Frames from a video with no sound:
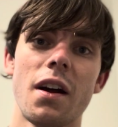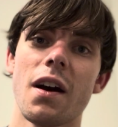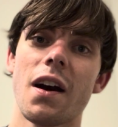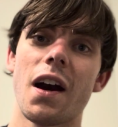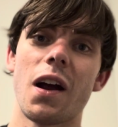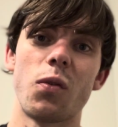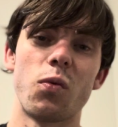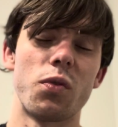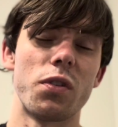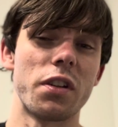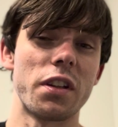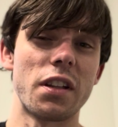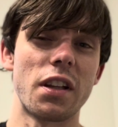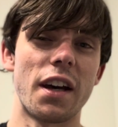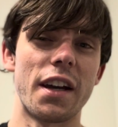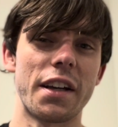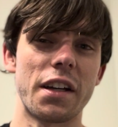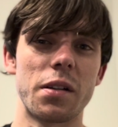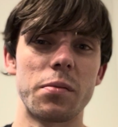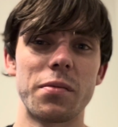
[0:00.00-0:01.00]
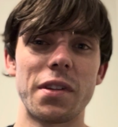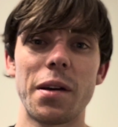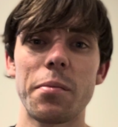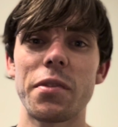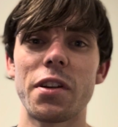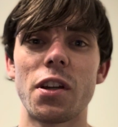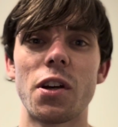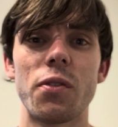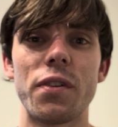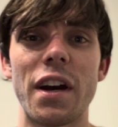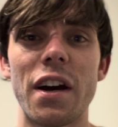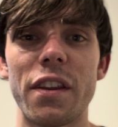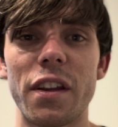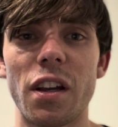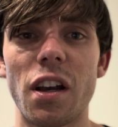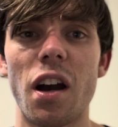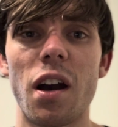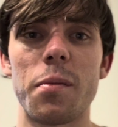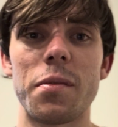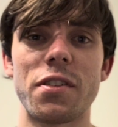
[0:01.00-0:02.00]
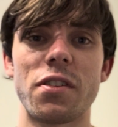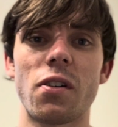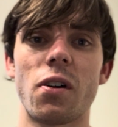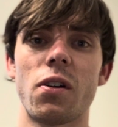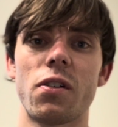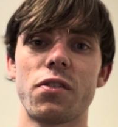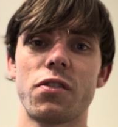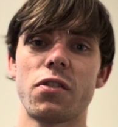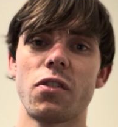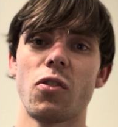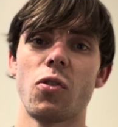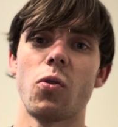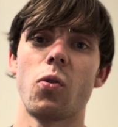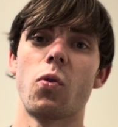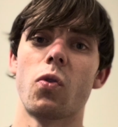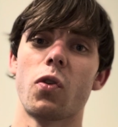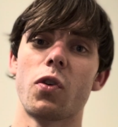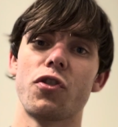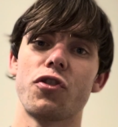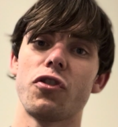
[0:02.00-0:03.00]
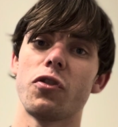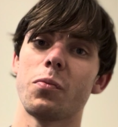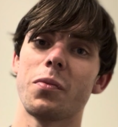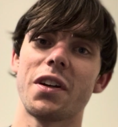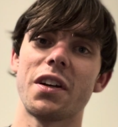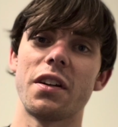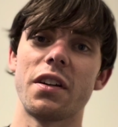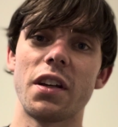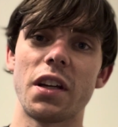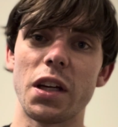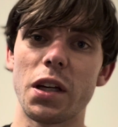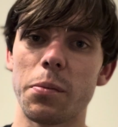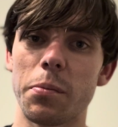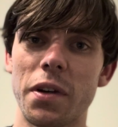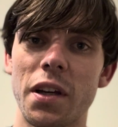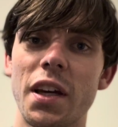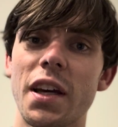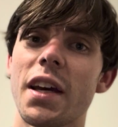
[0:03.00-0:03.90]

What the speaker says: I really like them. Let me know down in the comments also, or shoot me a DM